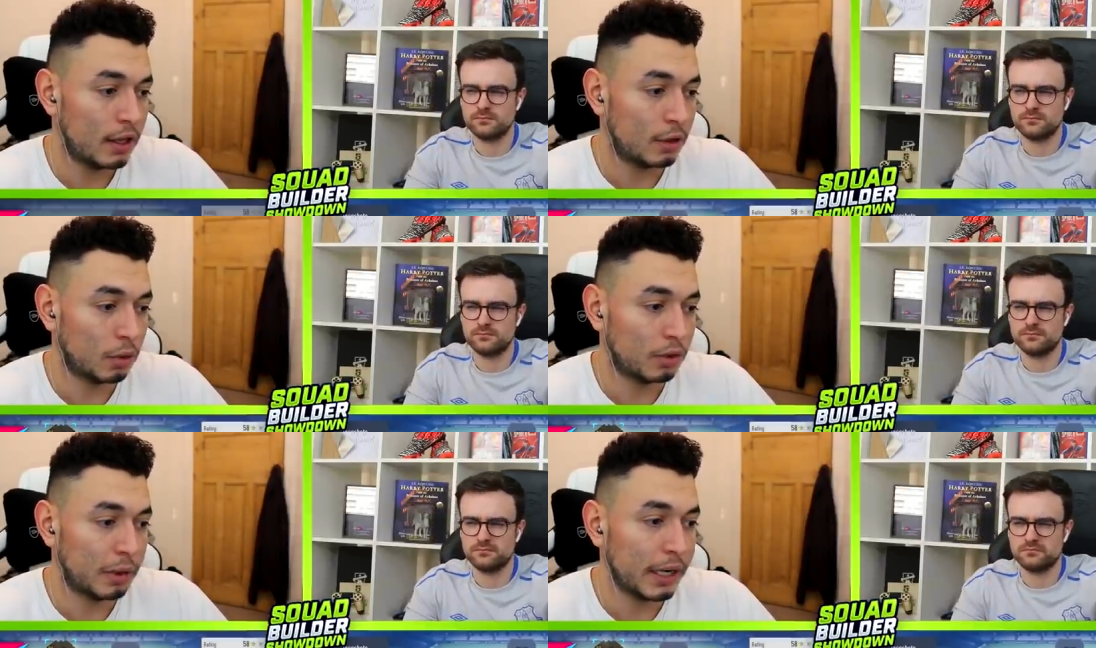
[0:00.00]

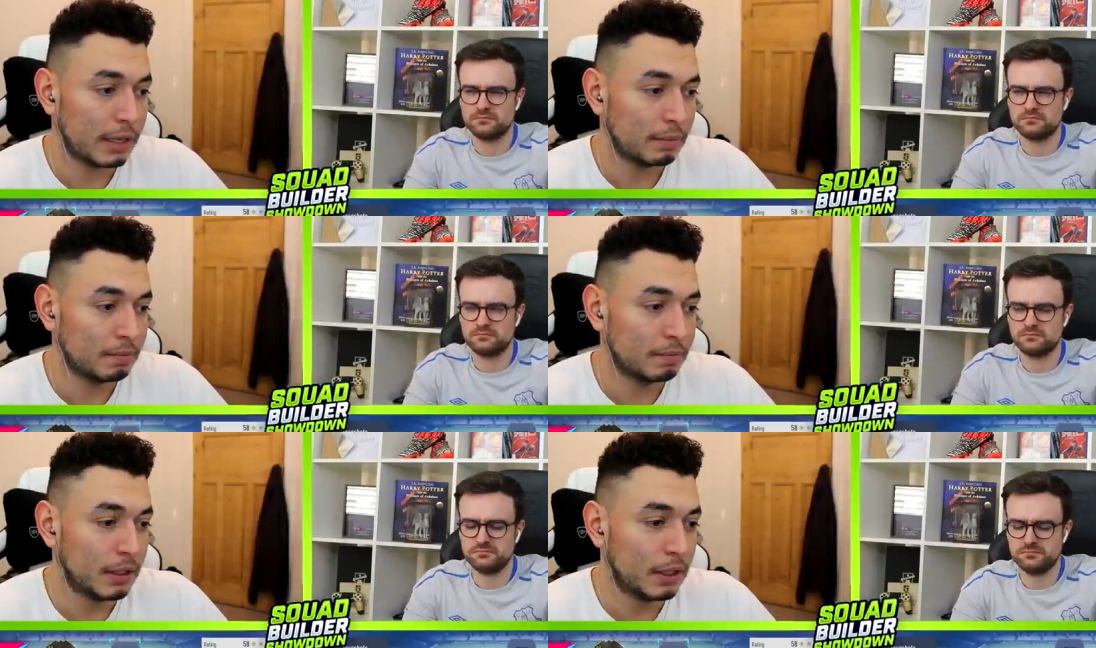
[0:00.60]
Speaker 1: as one pick.
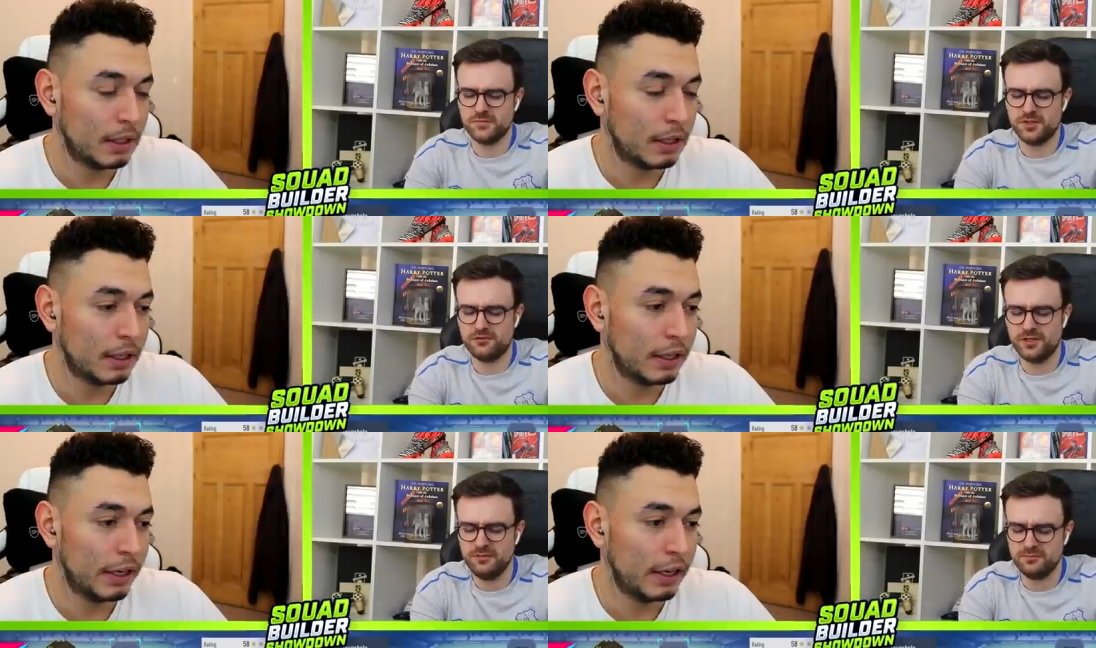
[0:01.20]

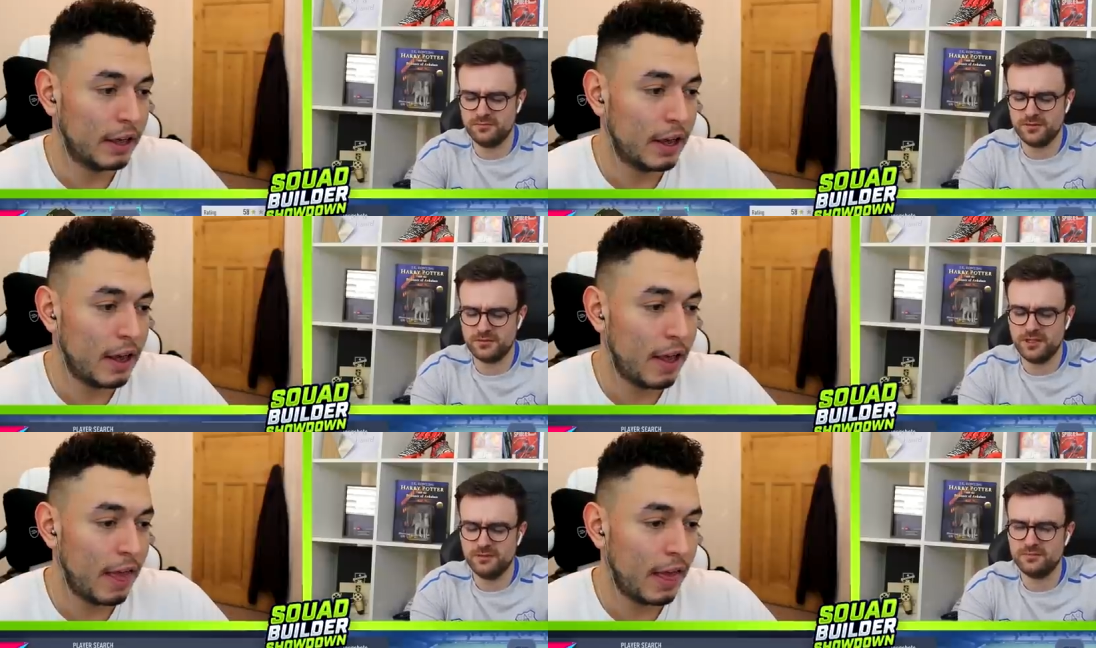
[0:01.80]
All right,
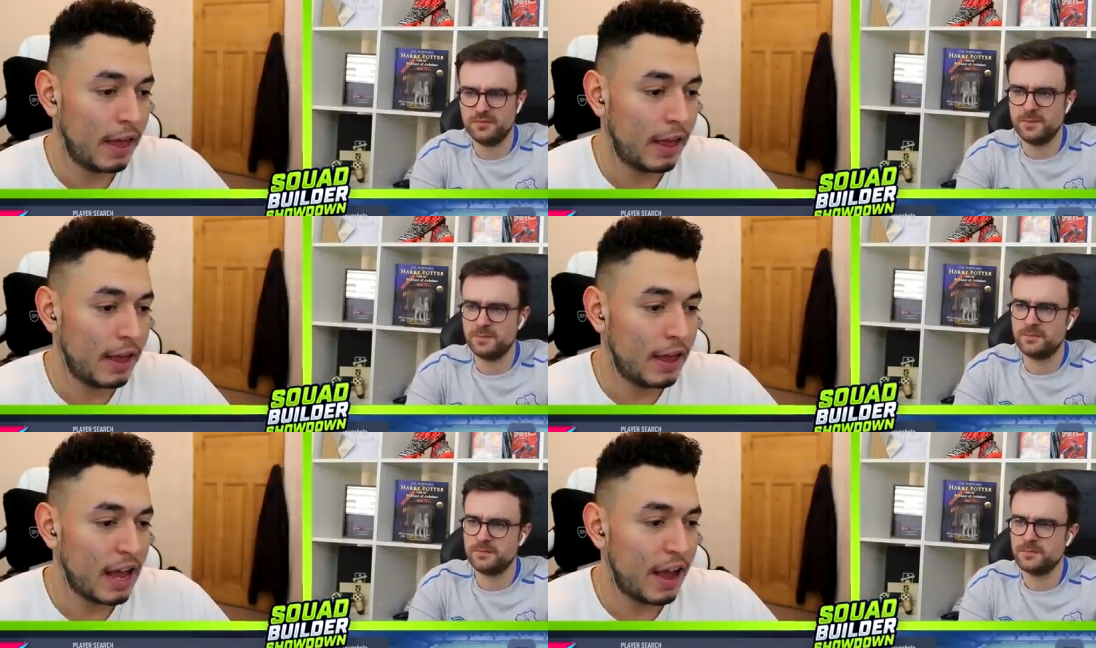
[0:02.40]
all right.
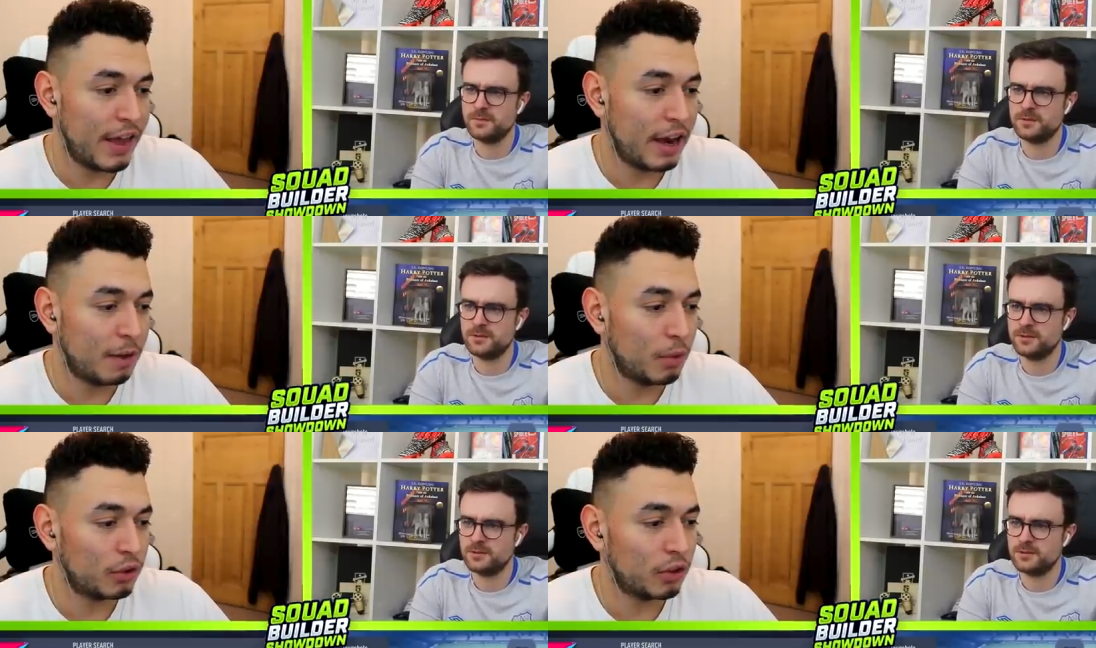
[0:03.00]
And then
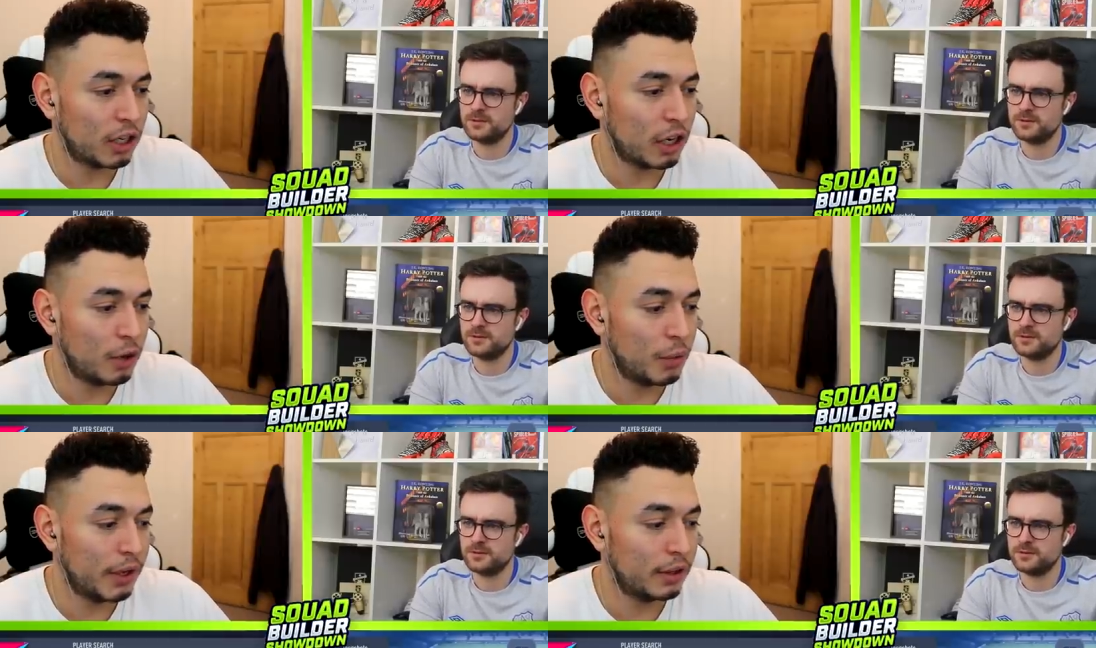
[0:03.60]
I'm also going to
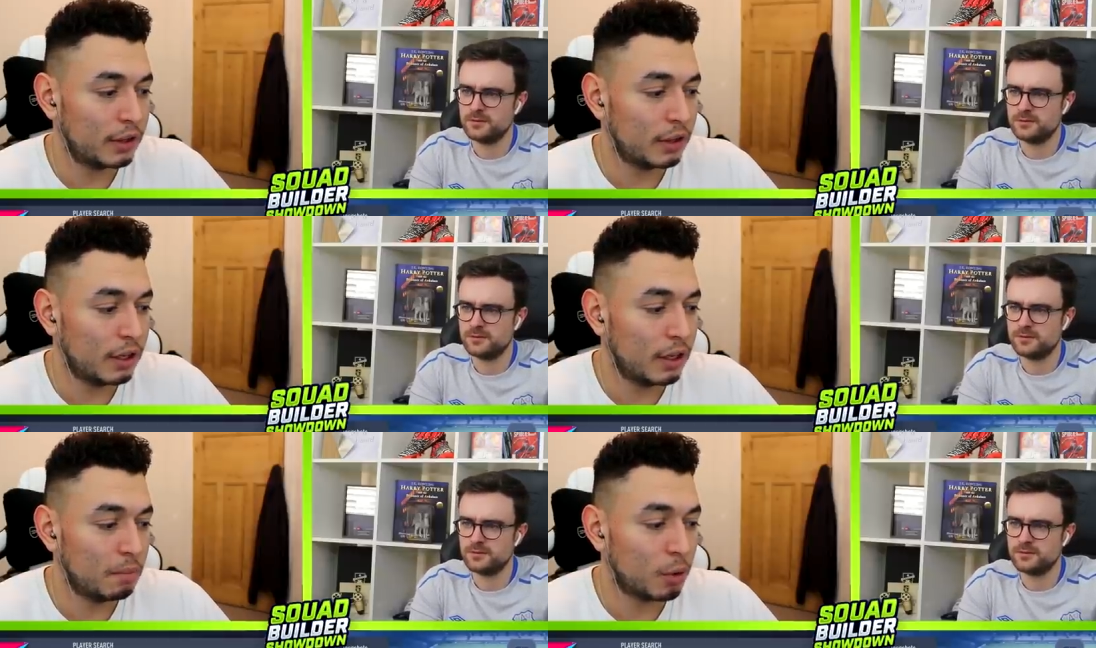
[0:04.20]
go with
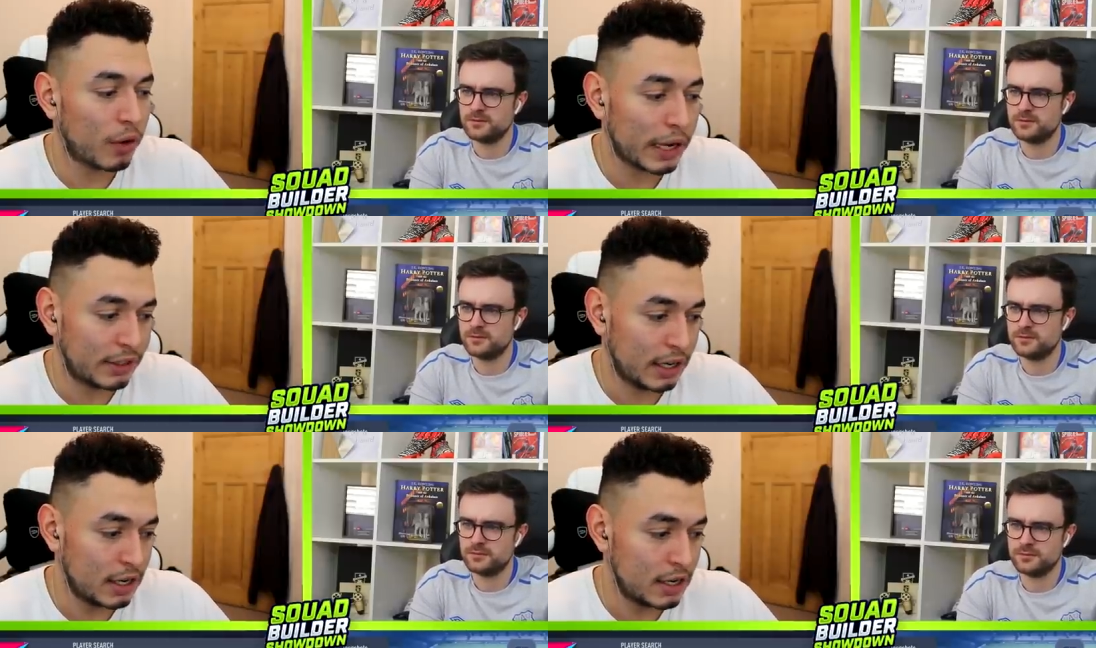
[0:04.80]

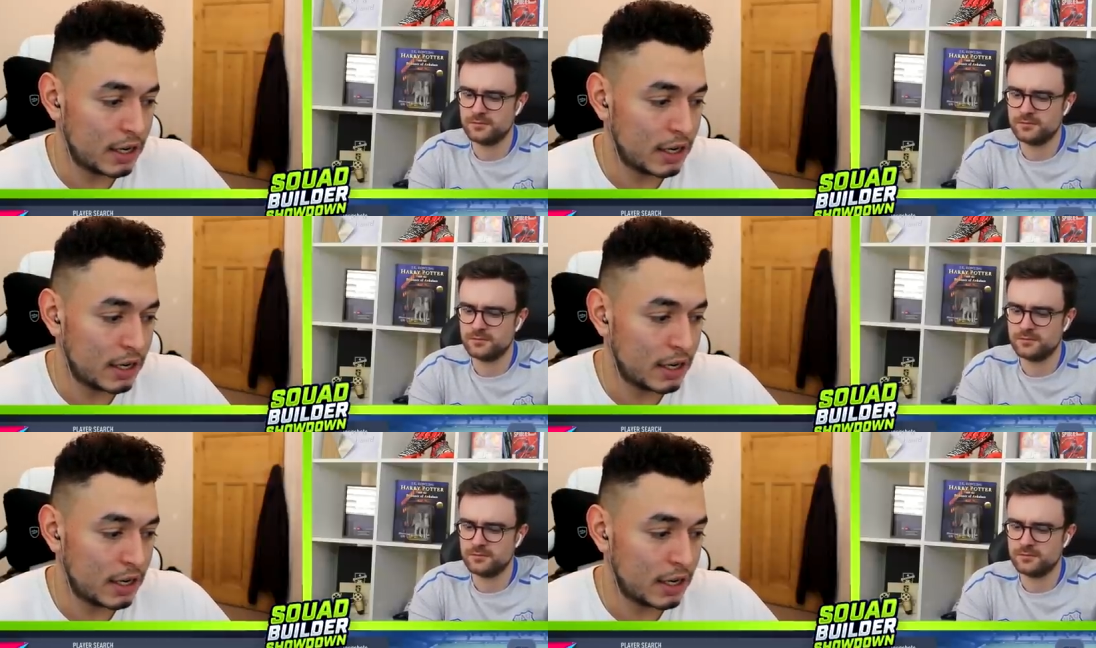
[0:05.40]
Morata.